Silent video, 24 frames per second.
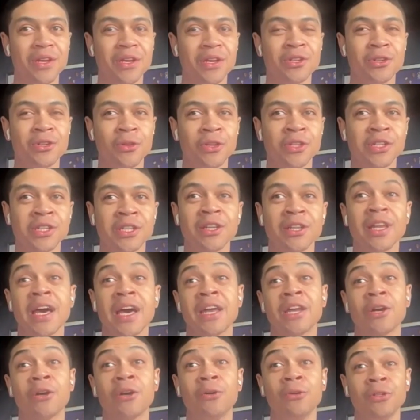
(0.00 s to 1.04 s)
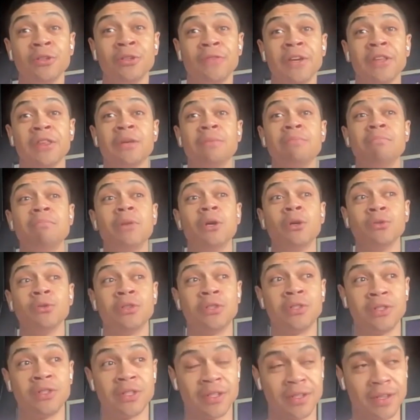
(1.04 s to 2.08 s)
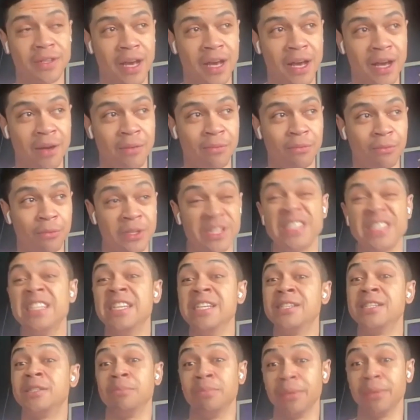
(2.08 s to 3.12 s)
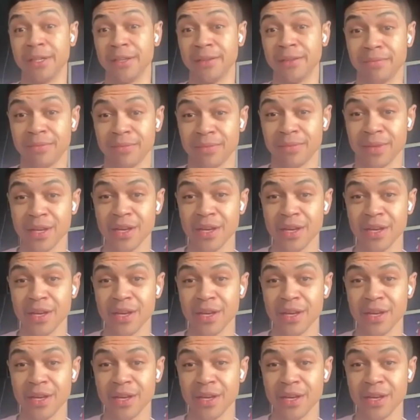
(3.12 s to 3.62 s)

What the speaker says: So the skill I had to cultivate the most was discipline,